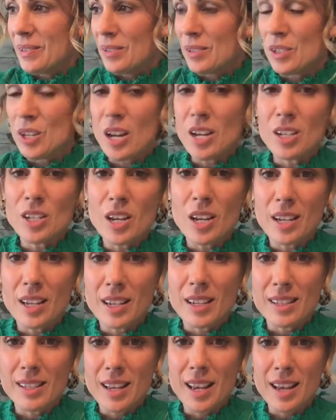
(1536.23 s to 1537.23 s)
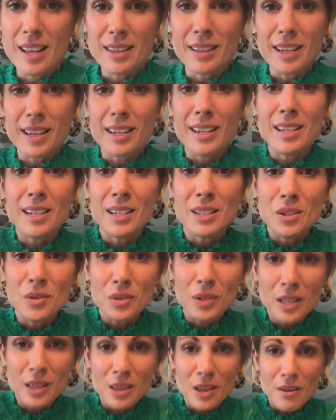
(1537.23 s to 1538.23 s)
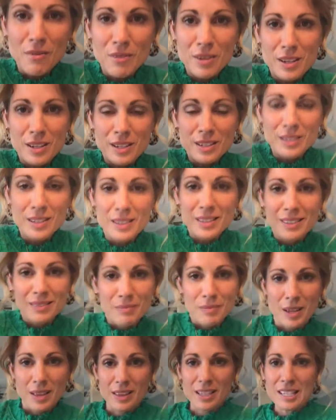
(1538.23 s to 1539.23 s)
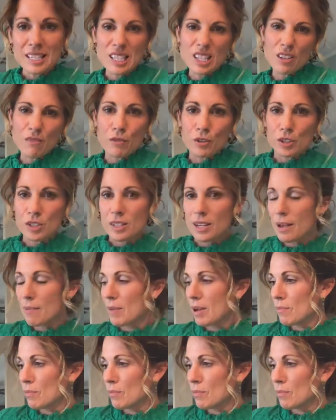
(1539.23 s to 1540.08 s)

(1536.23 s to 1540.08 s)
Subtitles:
Jake's shaking his head like he doesn't really love his, but this is the first time my